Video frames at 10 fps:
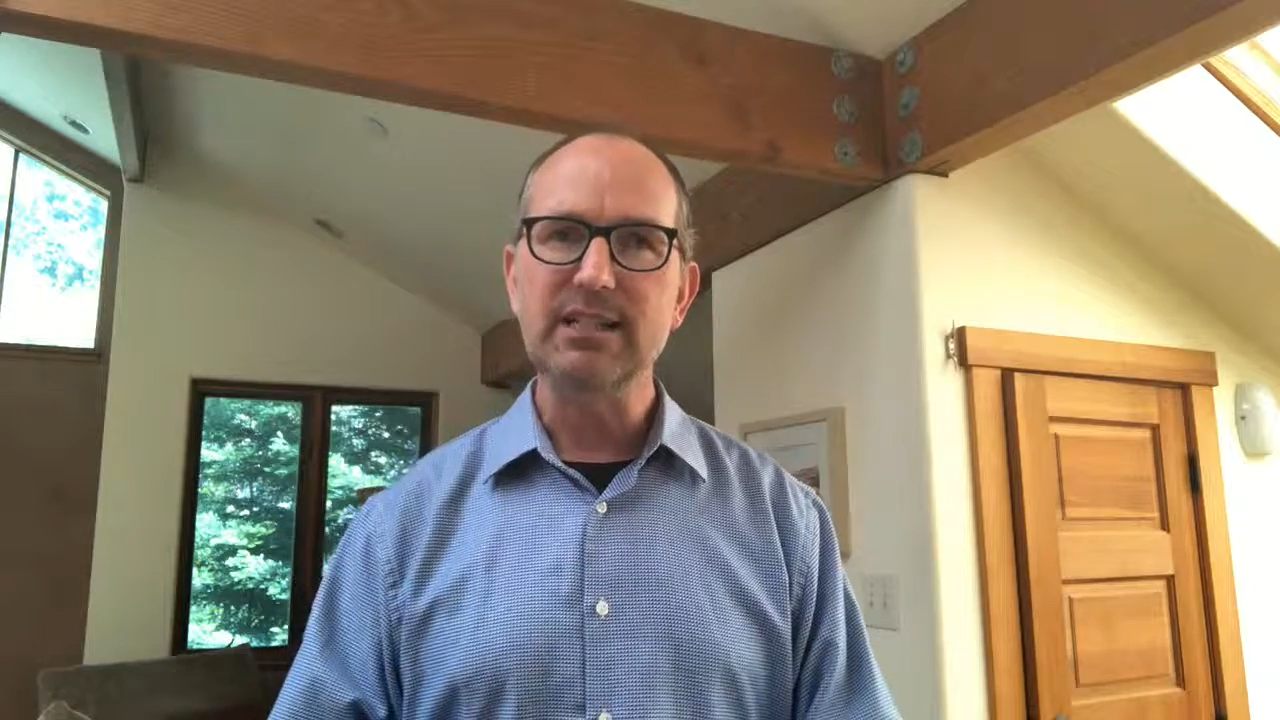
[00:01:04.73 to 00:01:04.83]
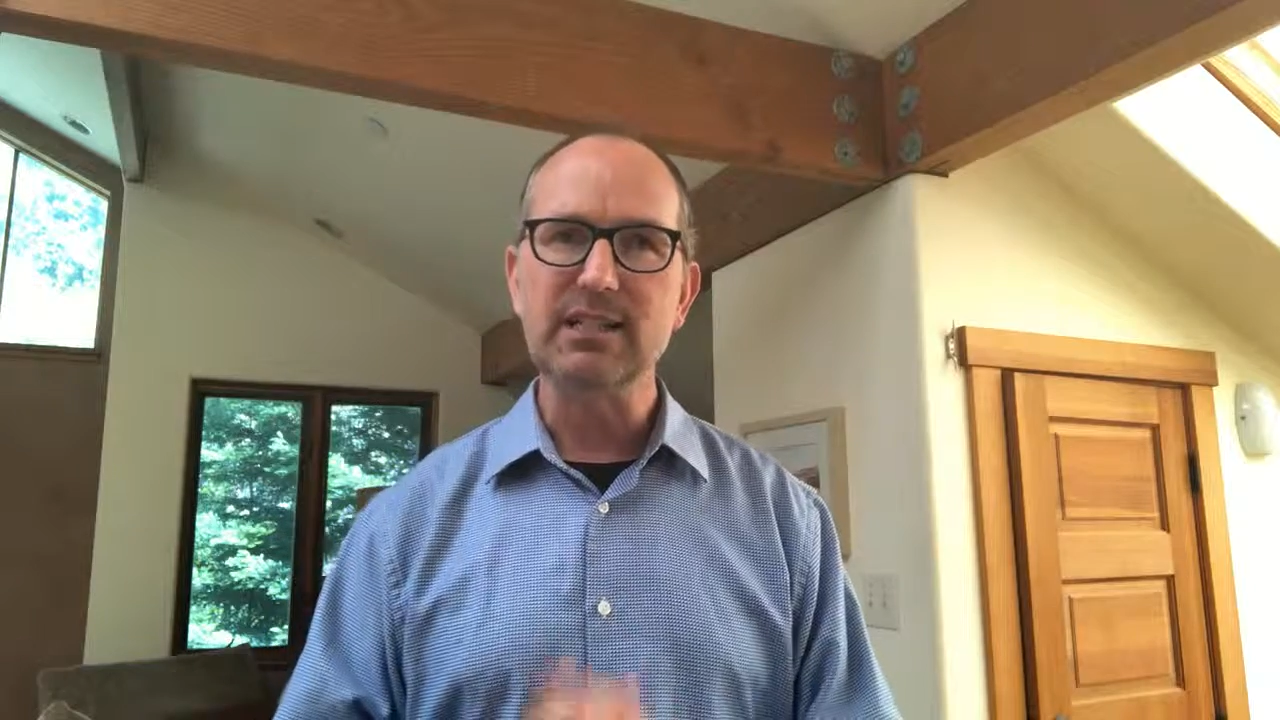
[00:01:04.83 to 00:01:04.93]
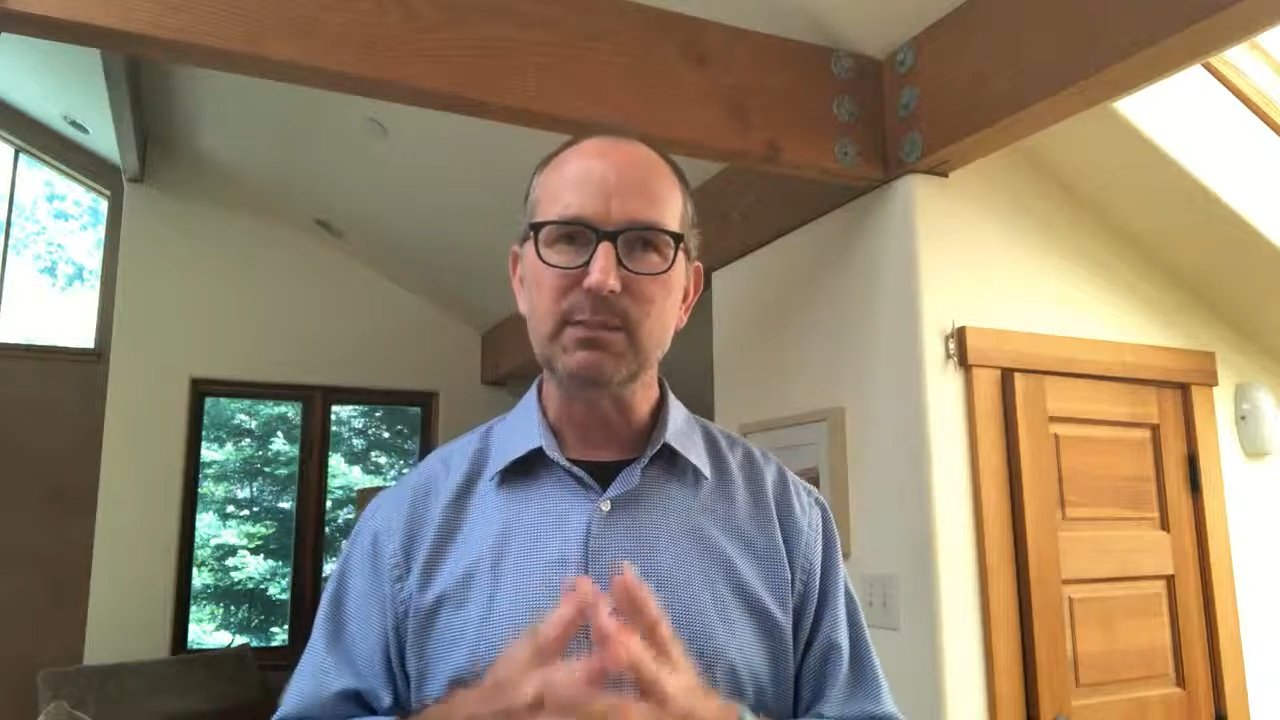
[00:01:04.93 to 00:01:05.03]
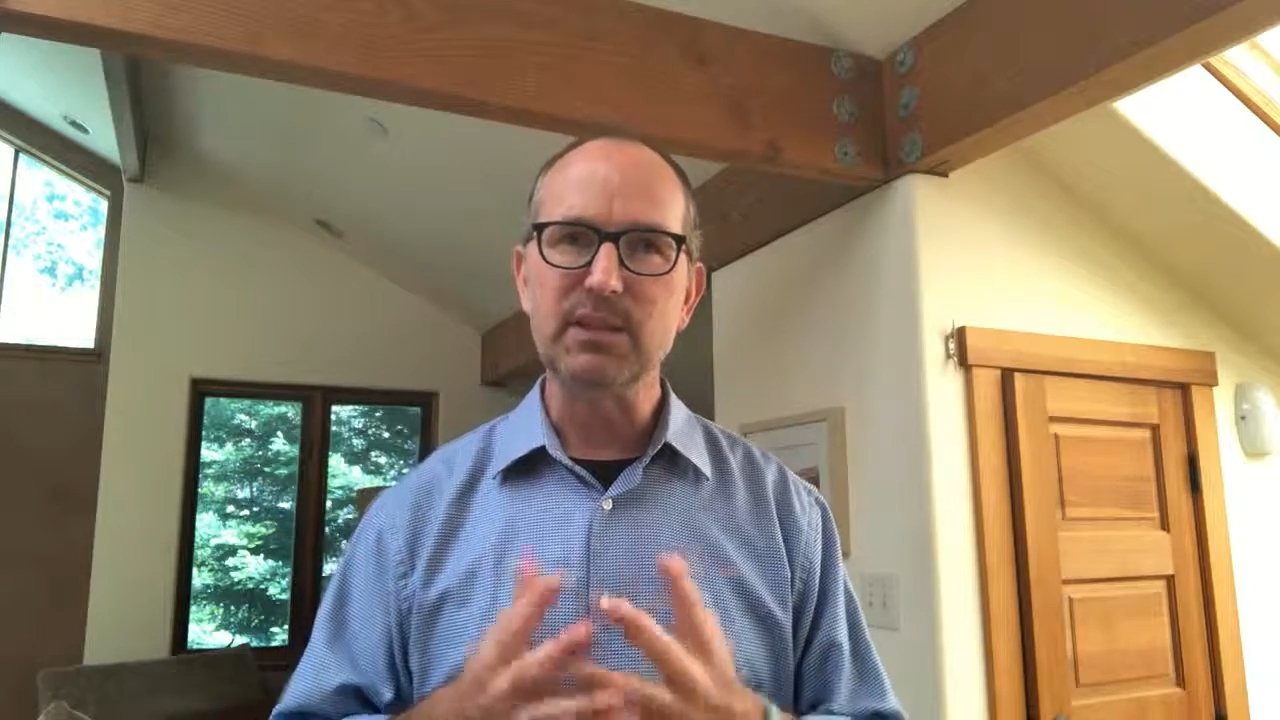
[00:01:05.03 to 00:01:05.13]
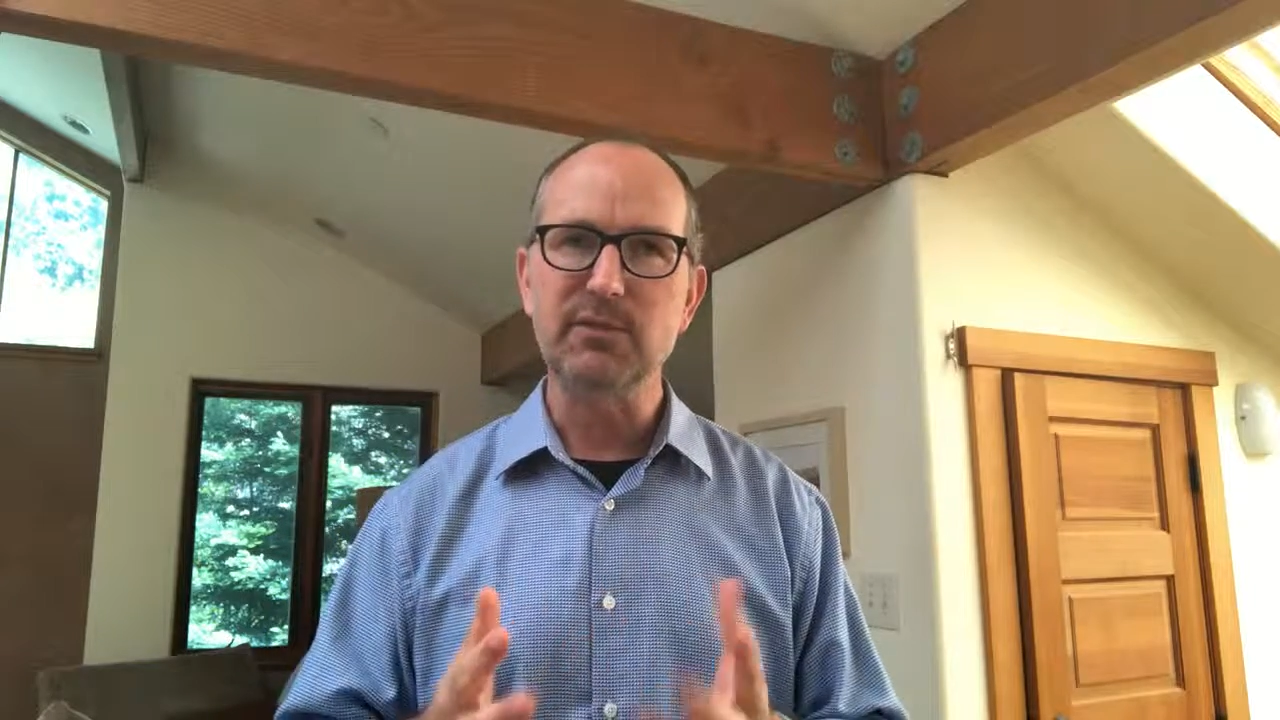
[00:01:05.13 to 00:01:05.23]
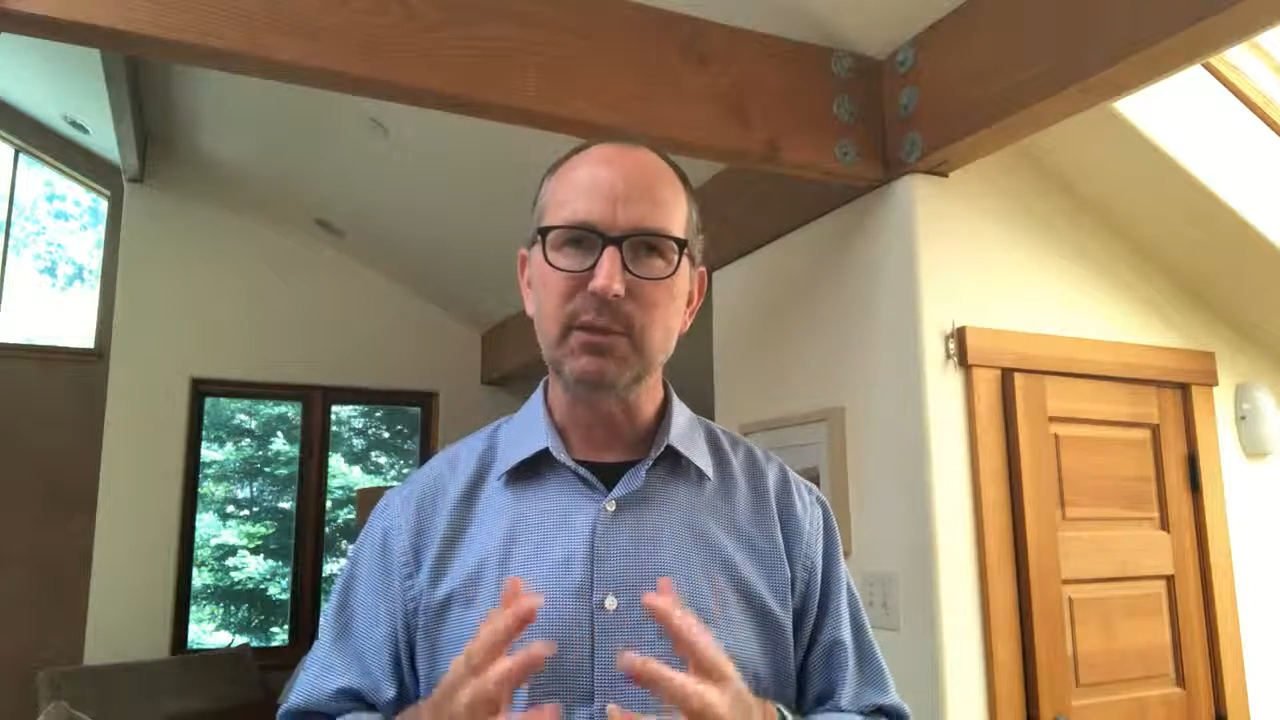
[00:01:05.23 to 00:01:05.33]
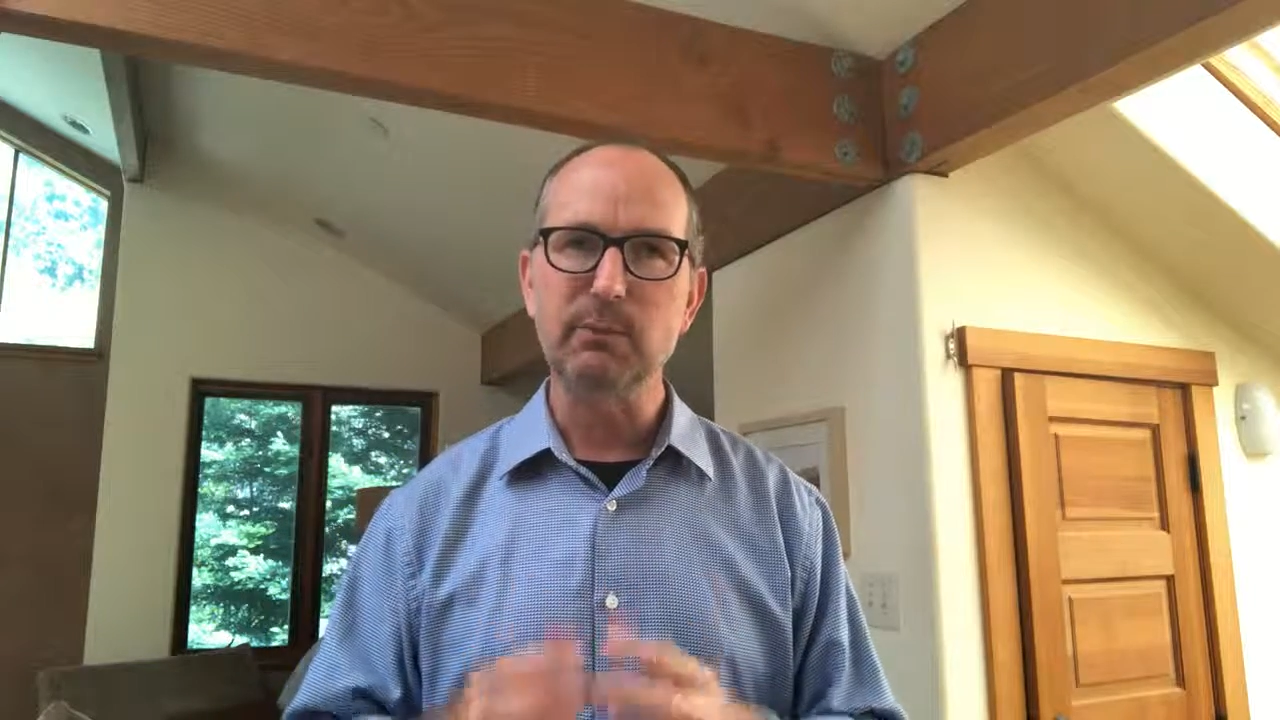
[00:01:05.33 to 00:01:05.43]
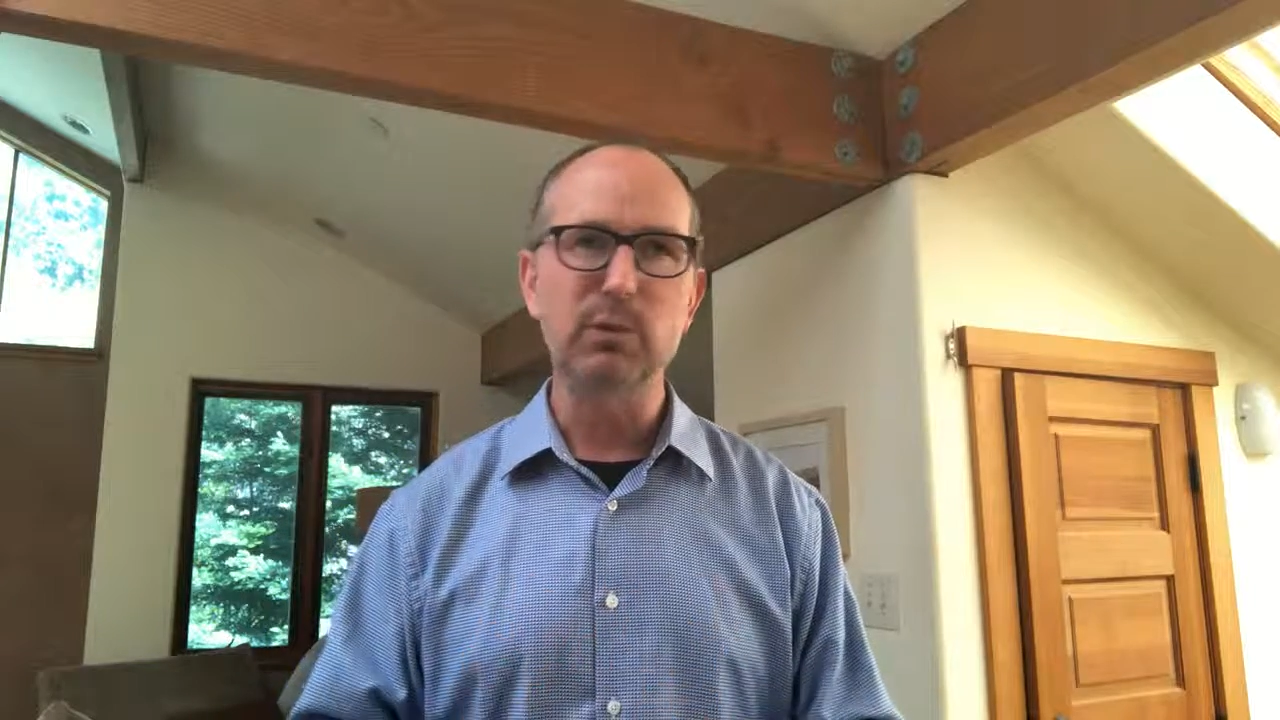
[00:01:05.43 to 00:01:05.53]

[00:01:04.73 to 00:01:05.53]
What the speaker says: a specific